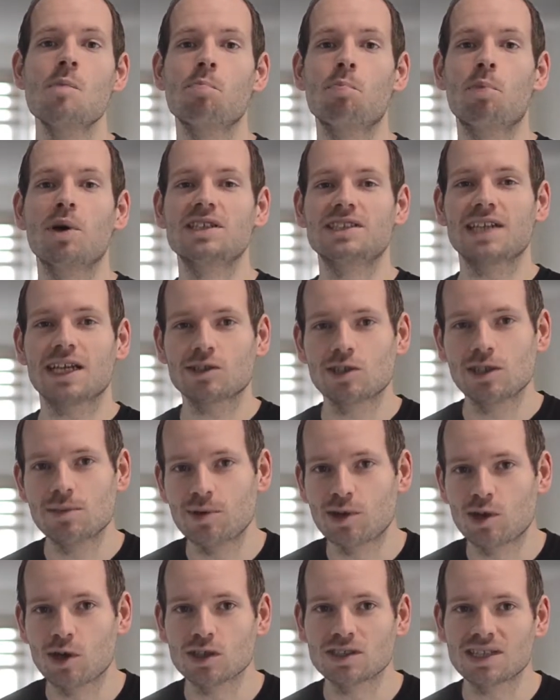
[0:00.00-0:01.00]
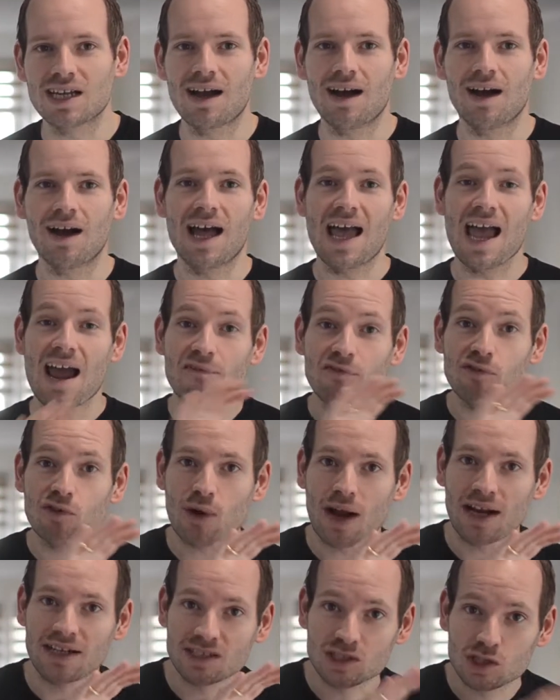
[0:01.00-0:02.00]
But it's actually because uh, after
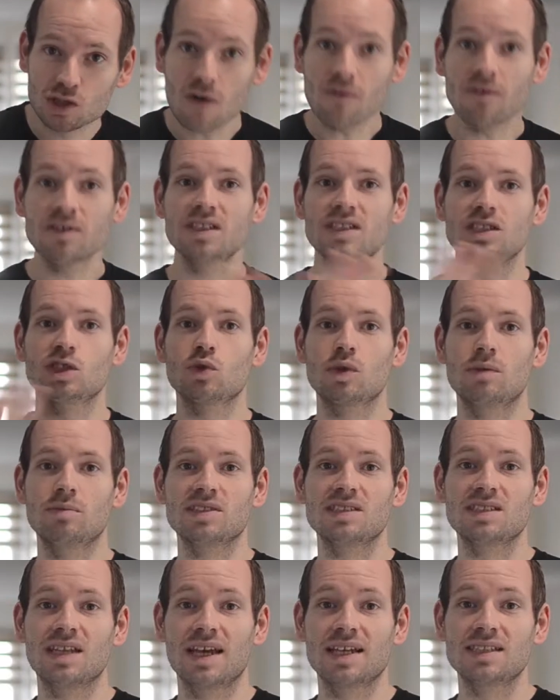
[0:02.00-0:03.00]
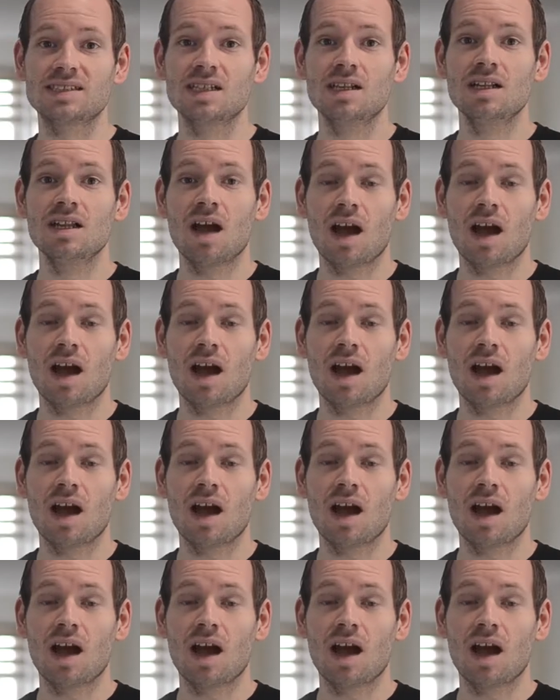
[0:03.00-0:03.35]
I discovered these three mistakes,